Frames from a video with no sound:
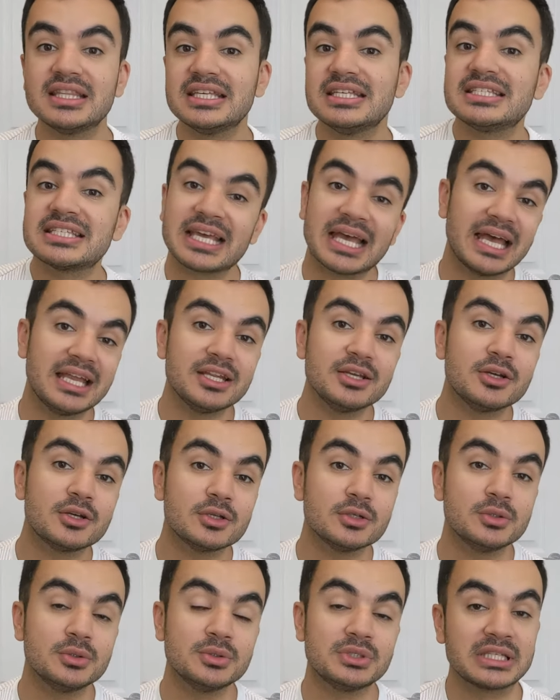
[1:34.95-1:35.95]
These can
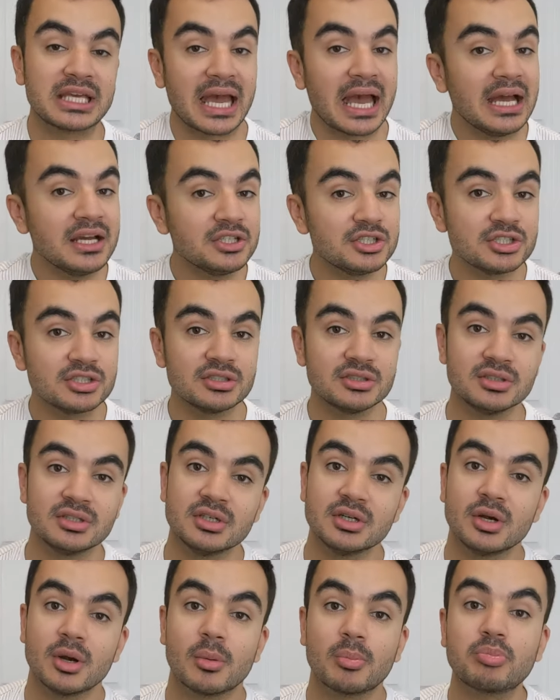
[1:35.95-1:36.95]
include cash,
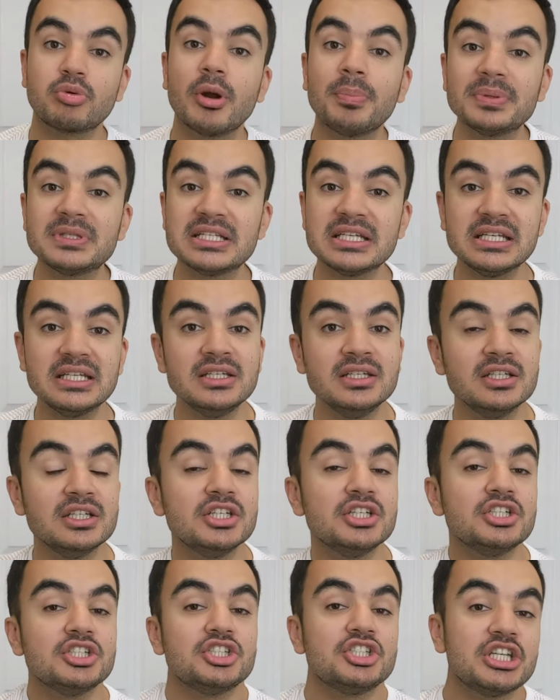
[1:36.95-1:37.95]
property,
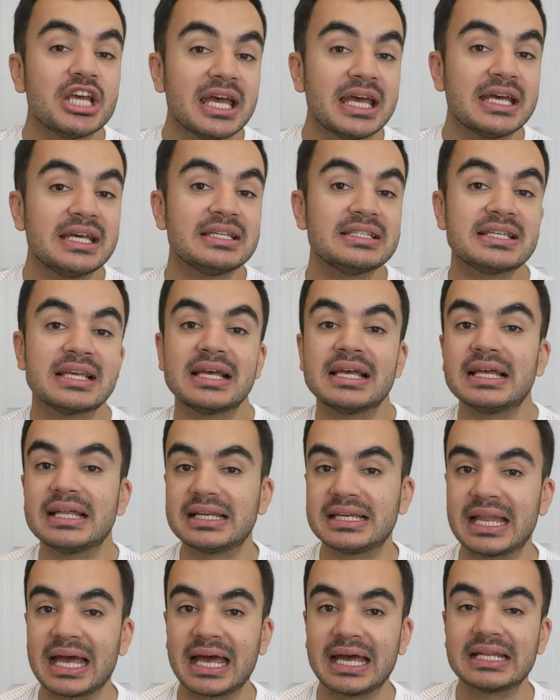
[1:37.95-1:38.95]
shares,
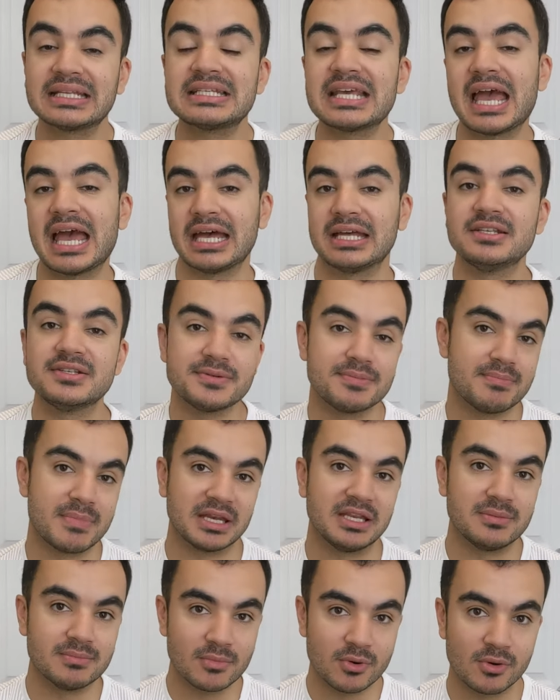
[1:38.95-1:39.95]
land, and
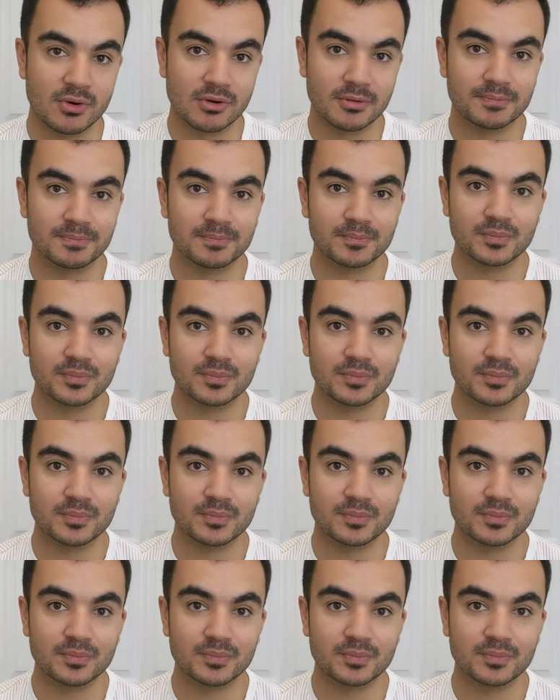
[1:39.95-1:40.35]
many more.